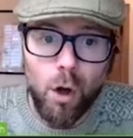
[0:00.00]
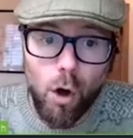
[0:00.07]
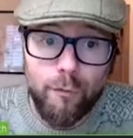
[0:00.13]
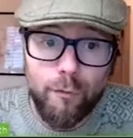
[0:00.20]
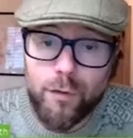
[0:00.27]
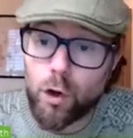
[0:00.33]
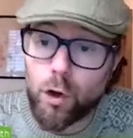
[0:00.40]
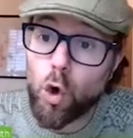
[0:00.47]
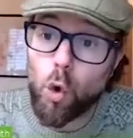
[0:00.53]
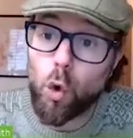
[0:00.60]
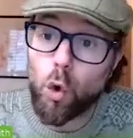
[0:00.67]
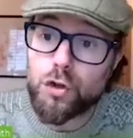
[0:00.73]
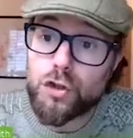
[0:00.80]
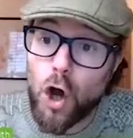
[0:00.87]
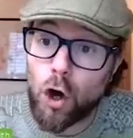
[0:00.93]
of the
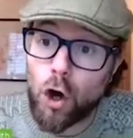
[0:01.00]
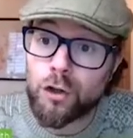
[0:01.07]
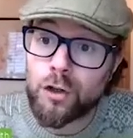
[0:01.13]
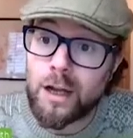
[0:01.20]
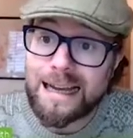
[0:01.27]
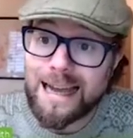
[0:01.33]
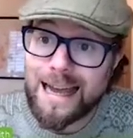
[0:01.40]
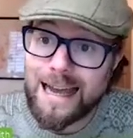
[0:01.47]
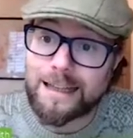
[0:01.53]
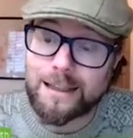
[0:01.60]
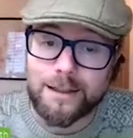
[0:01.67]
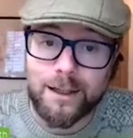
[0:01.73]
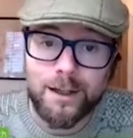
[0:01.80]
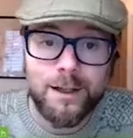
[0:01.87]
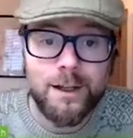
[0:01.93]
Corton
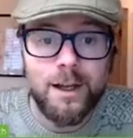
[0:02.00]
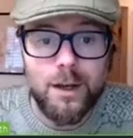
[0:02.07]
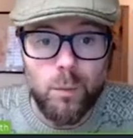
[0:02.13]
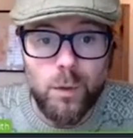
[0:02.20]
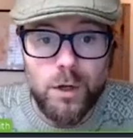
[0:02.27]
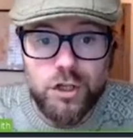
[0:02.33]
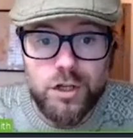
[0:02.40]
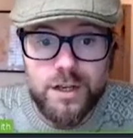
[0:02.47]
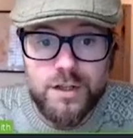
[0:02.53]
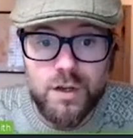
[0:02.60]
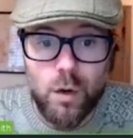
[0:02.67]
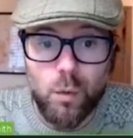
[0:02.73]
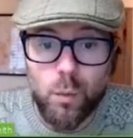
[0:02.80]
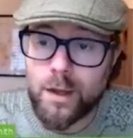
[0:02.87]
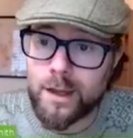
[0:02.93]
Hill, which is
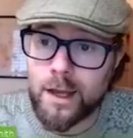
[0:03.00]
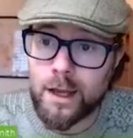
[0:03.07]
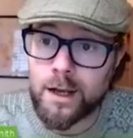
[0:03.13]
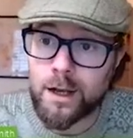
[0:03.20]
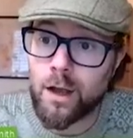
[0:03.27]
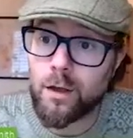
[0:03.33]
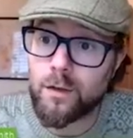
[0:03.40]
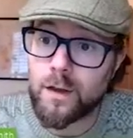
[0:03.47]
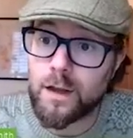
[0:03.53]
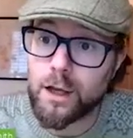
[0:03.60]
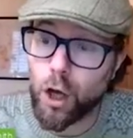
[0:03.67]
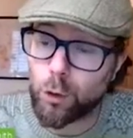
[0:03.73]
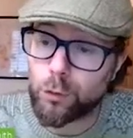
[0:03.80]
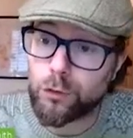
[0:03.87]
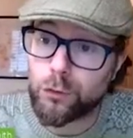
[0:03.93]
within the
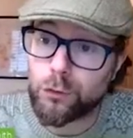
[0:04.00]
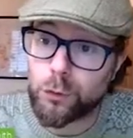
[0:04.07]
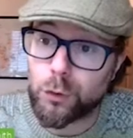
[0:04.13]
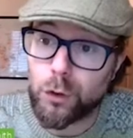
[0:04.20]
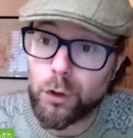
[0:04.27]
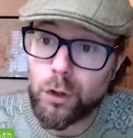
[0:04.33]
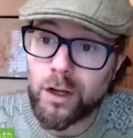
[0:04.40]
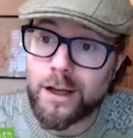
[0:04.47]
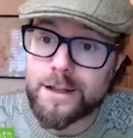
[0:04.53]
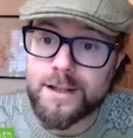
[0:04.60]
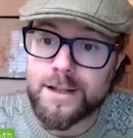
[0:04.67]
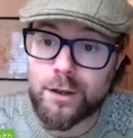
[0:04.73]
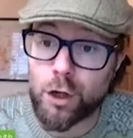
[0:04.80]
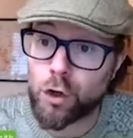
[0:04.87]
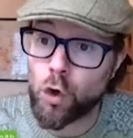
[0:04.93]
Côte d'Or. It's
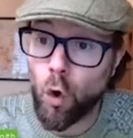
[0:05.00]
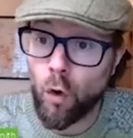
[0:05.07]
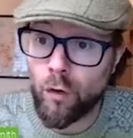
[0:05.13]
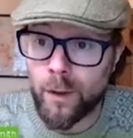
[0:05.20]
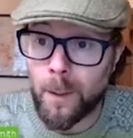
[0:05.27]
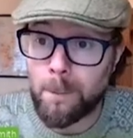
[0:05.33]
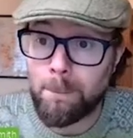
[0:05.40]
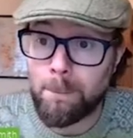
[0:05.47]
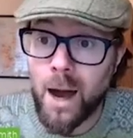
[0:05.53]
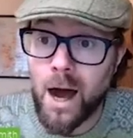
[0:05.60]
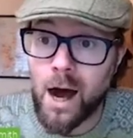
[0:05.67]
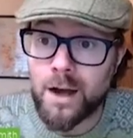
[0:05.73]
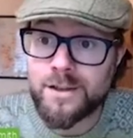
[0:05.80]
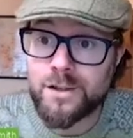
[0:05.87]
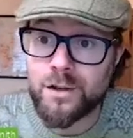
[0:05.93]
in the northern
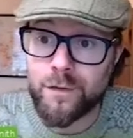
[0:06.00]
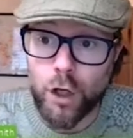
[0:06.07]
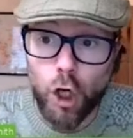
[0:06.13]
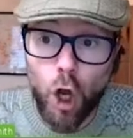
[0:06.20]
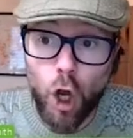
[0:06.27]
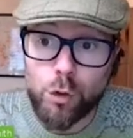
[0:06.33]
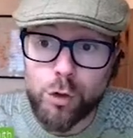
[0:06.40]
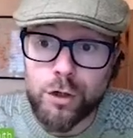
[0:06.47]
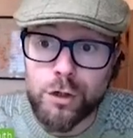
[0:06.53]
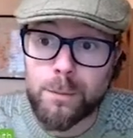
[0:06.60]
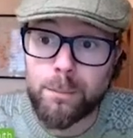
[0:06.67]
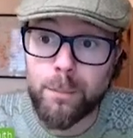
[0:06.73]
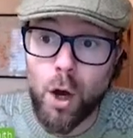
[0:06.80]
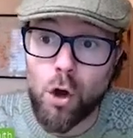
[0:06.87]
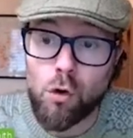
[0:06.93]
part of the Côte de
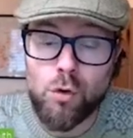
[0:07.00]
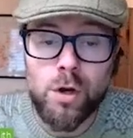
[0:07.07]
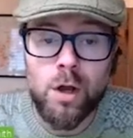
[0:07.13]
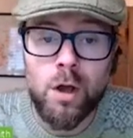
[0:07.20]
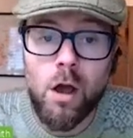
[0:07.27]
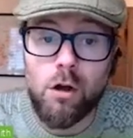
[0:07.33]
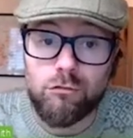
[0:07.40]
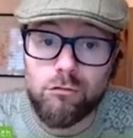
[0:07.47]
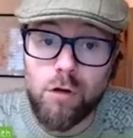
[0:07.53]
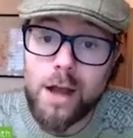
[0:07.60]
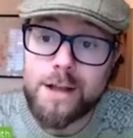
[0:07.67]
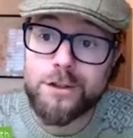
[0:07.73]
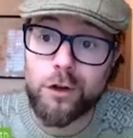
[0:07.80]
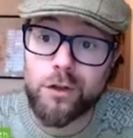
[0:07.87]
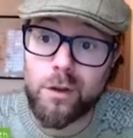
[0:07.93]
Beaune,
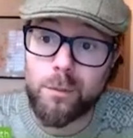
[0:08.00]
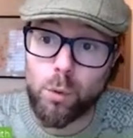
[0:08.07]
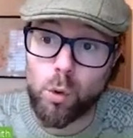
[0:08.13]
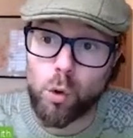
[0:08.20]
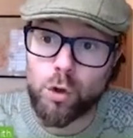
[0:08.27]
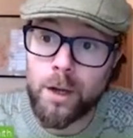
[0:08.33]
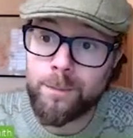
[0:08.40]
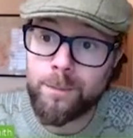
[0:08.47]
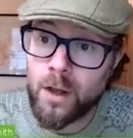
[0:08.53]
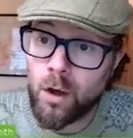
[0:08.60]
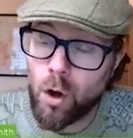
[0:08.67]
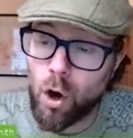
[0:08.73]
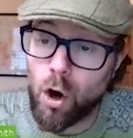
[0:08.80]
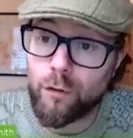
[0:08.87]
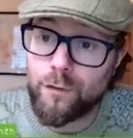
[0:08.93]
right on the border
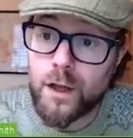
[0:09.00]
of